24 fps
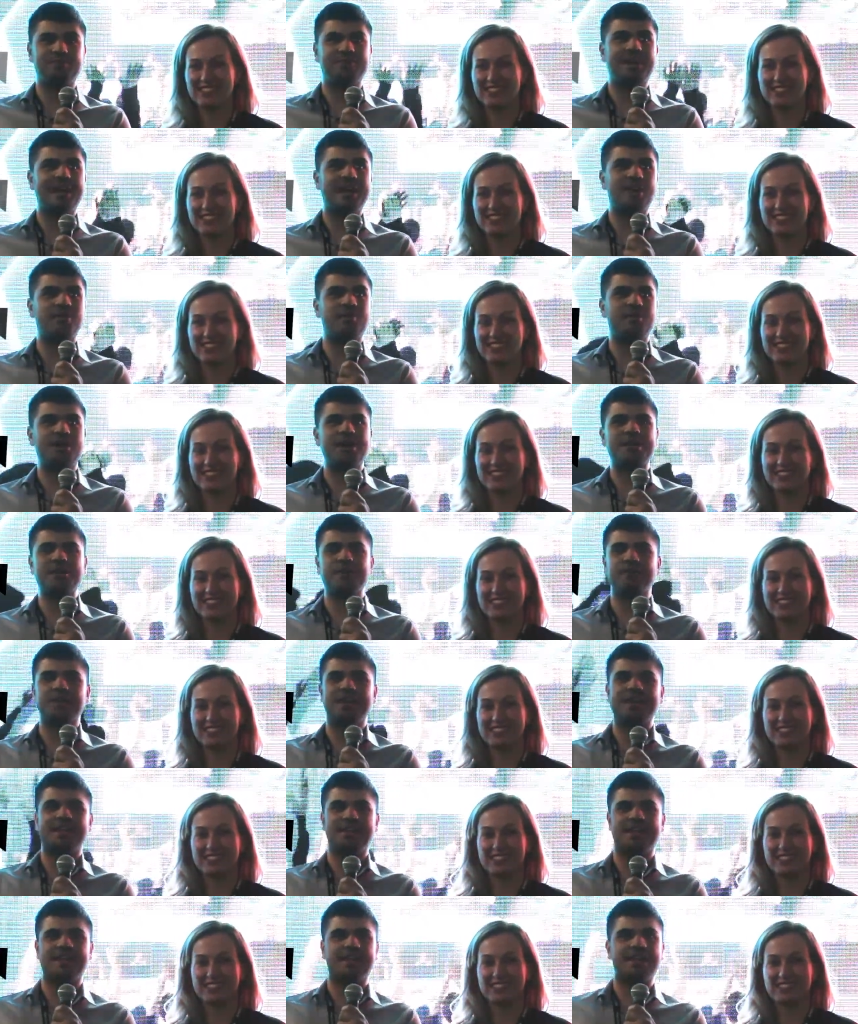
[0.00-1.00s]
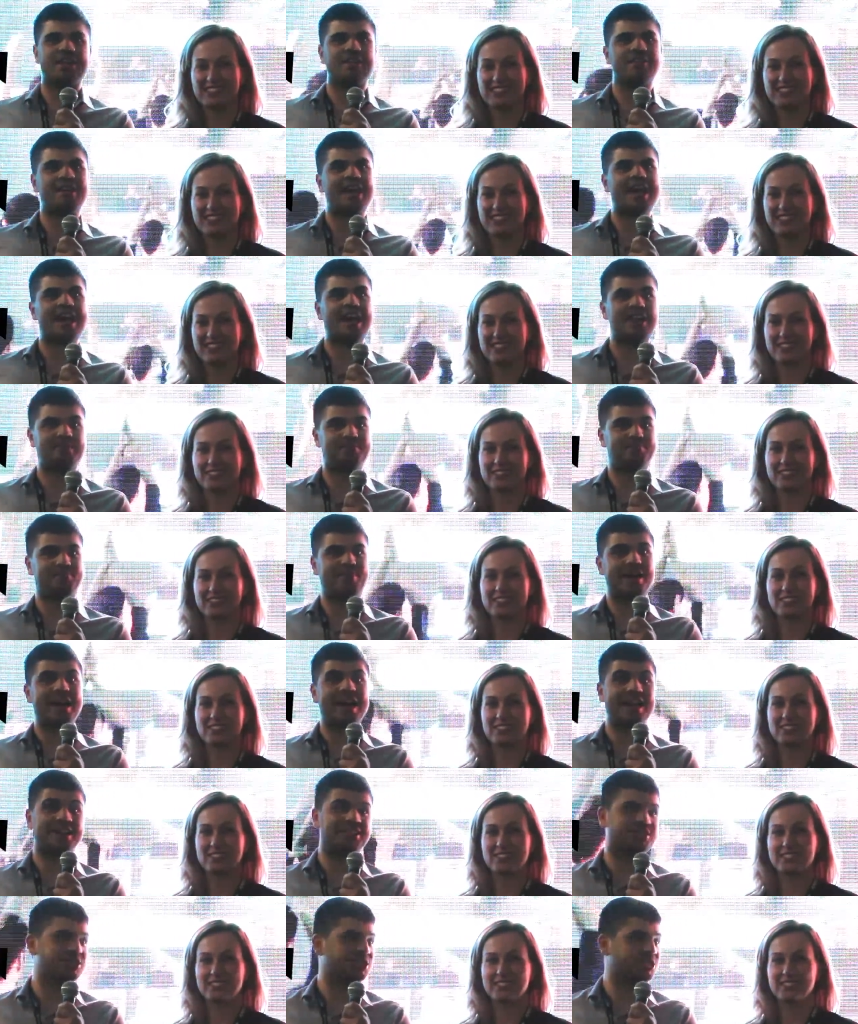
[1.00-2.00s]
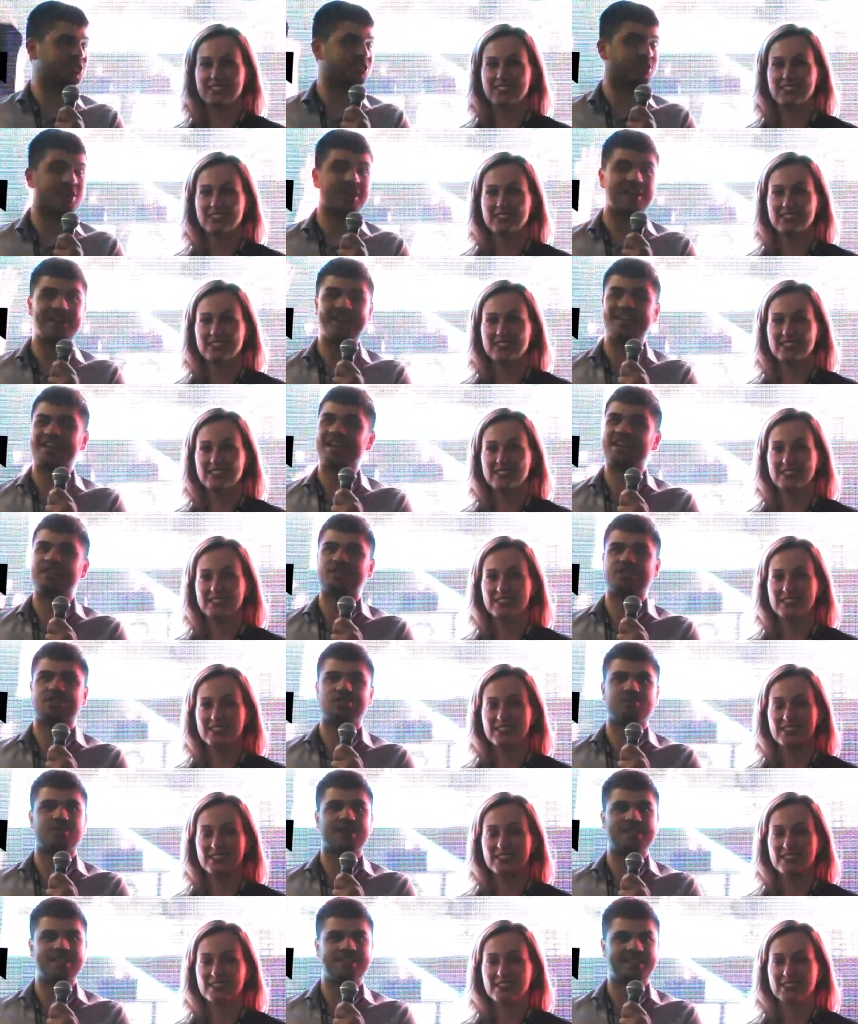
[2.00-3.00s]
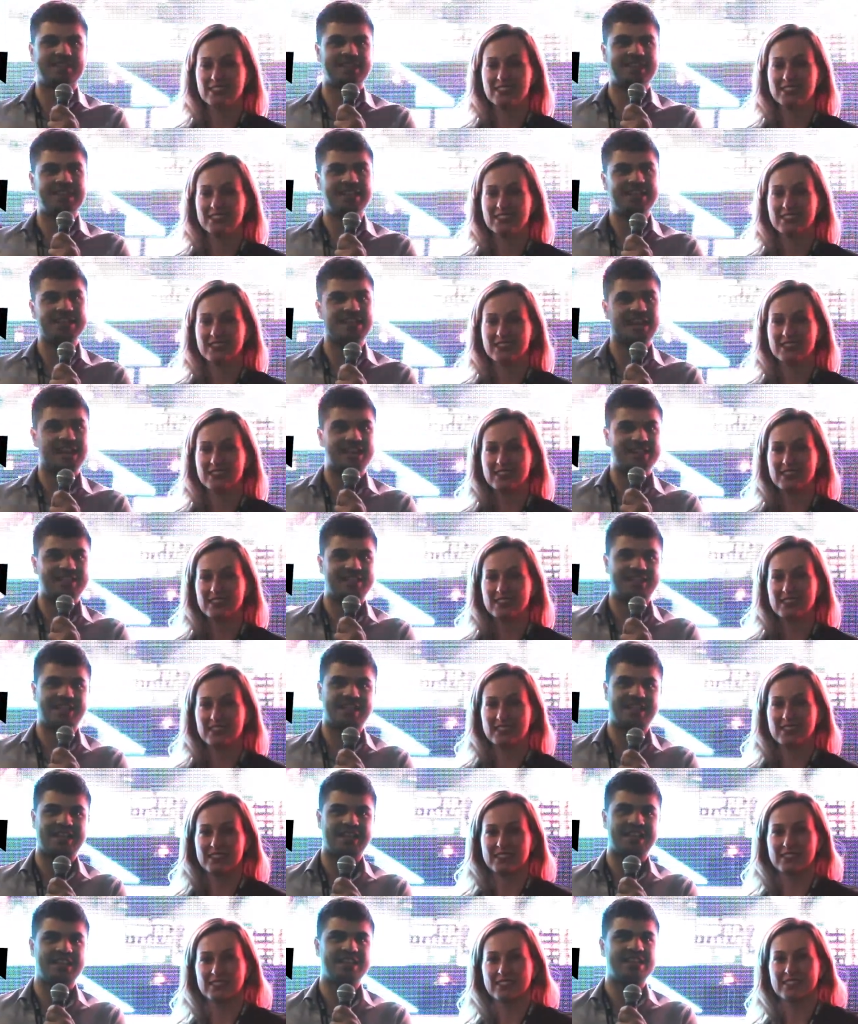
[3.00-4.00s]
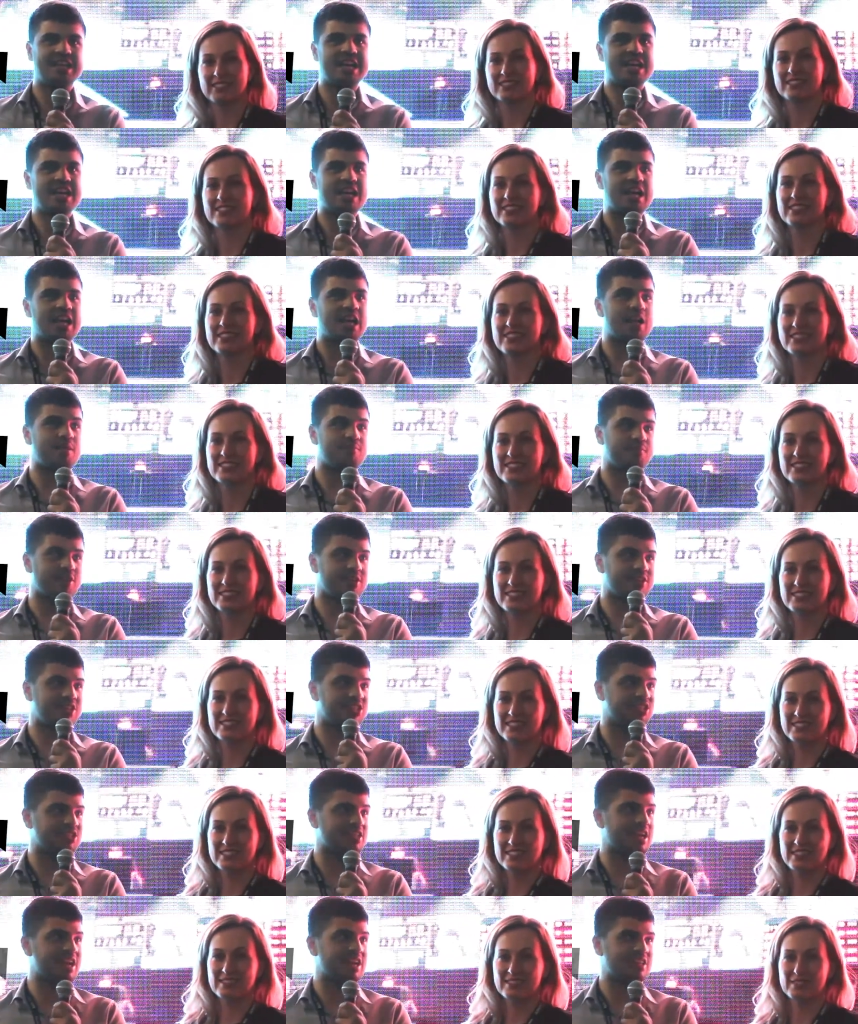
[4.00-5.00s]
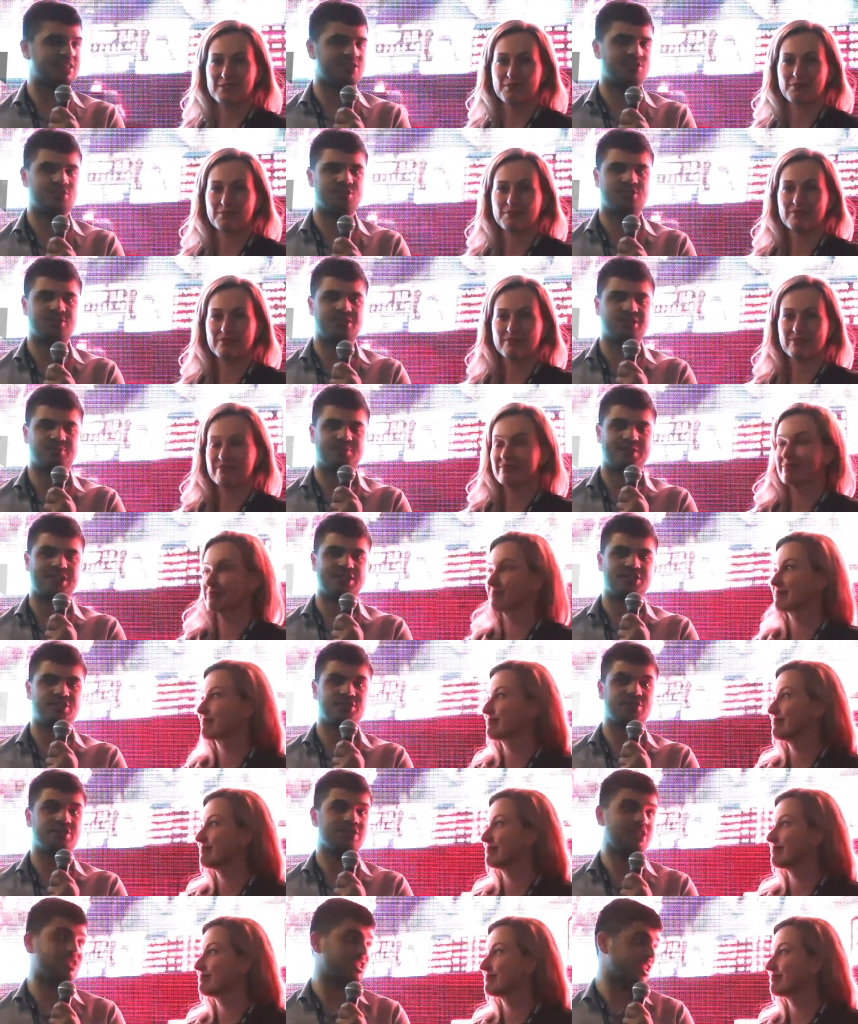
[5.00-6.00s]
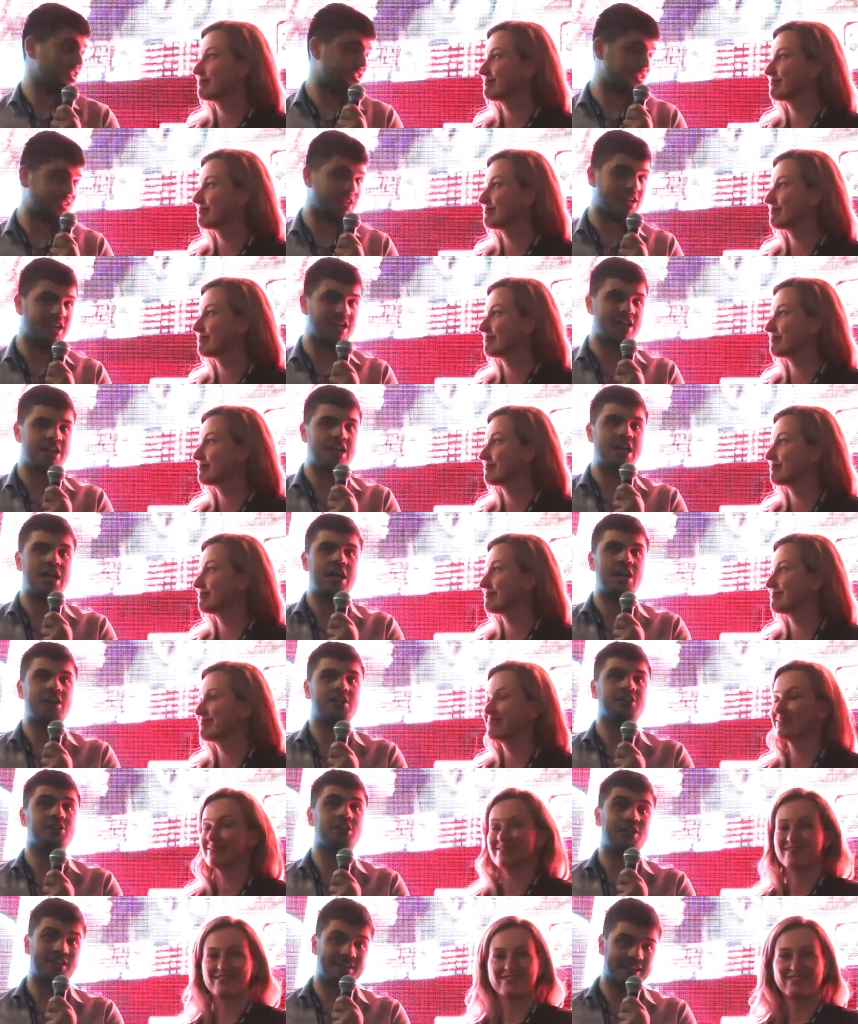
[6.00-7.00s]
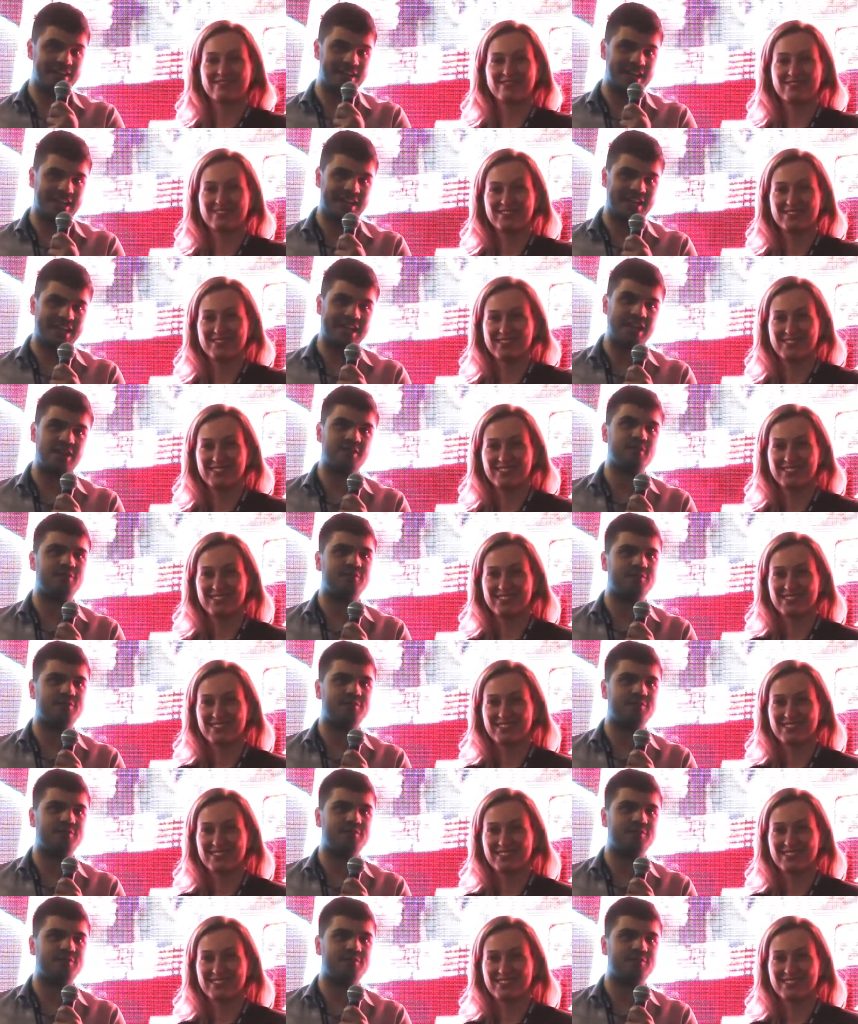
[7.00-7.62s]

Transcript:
Speaker 1: Player One. We're here at PAX Australia twenty nineteen. I'm very excited to speak to Jessica Locarnini